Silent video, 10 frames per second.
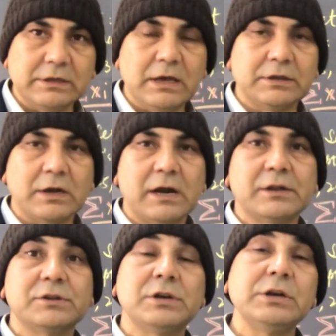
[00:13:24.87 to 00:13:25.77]
there
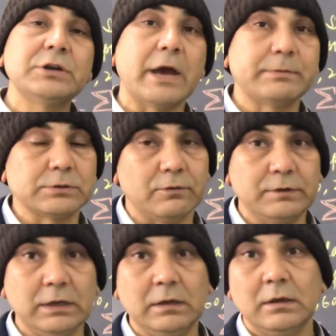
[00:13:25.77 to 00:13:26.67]
are 3 types of
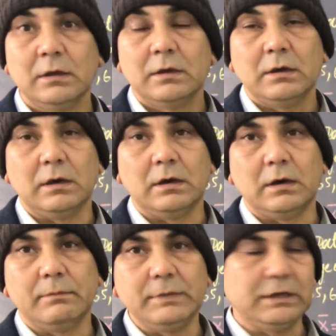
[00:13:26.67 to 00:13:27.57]
the
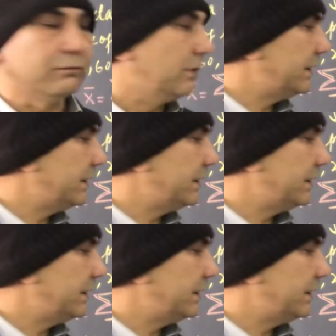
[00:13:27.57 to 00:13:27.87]
mean. One